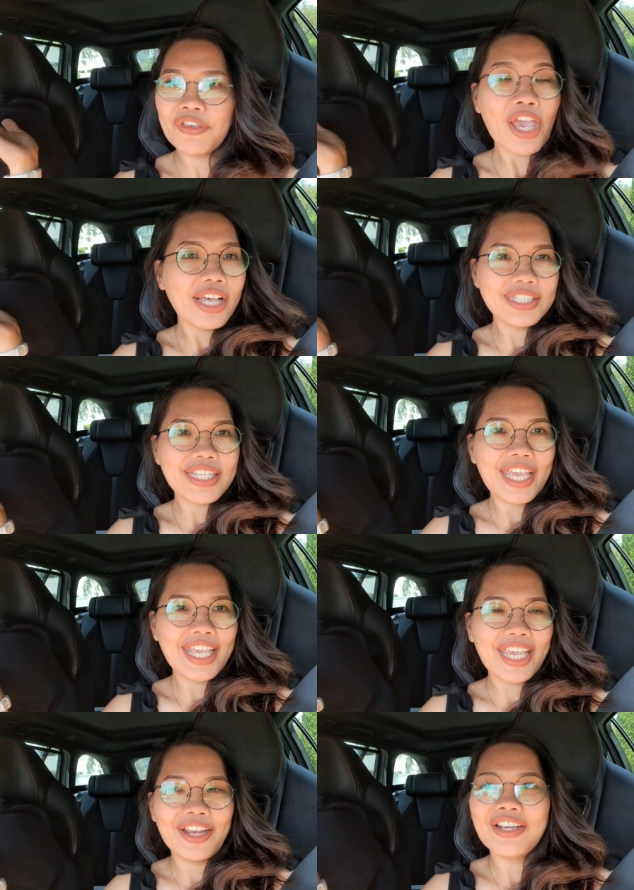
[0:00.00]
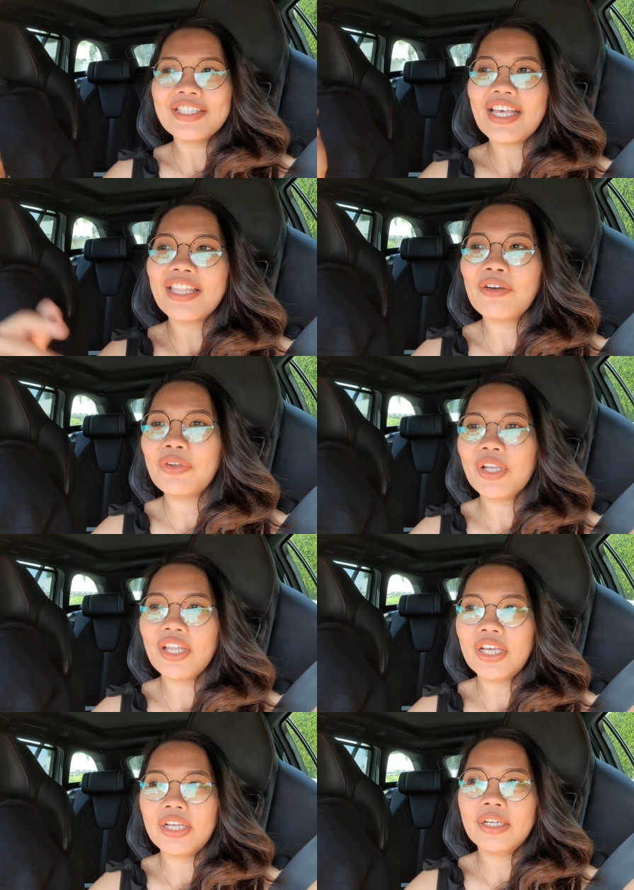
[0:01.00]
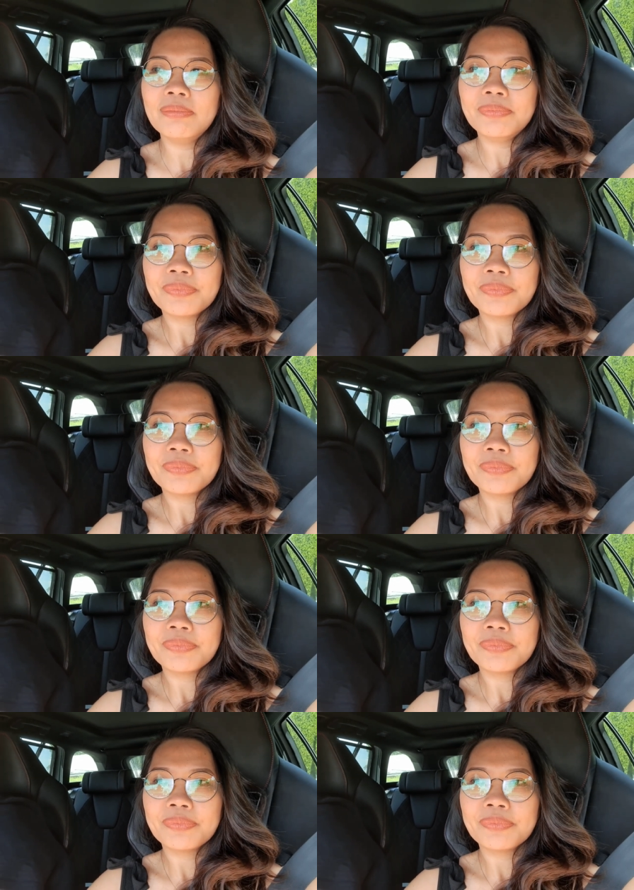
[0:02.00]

fiance here said that we're gonna